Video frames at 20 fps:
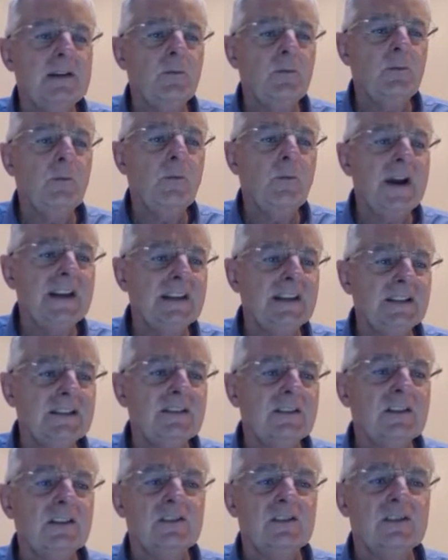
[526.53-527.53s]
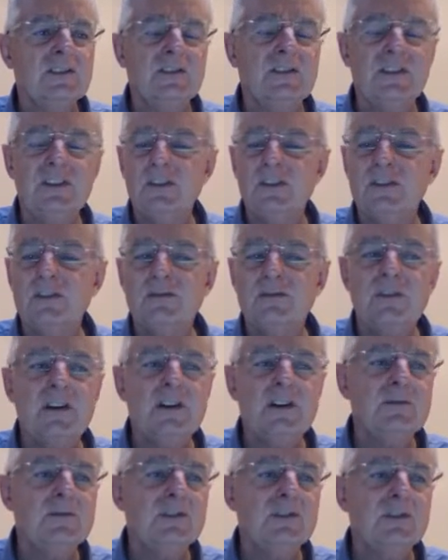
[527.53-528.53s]
weight to the
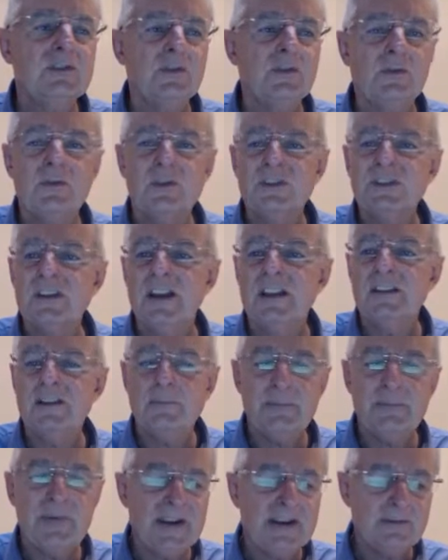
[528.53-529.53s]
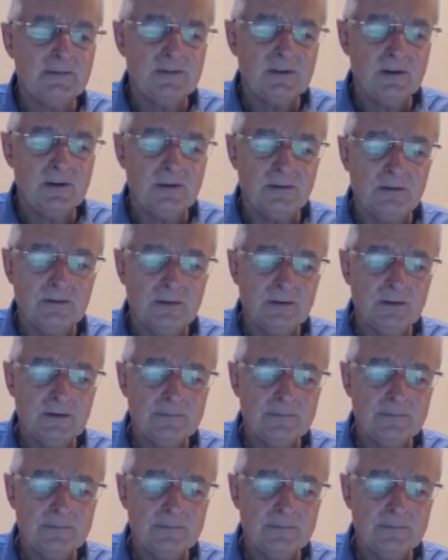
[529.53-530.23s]
euro short and the pound long.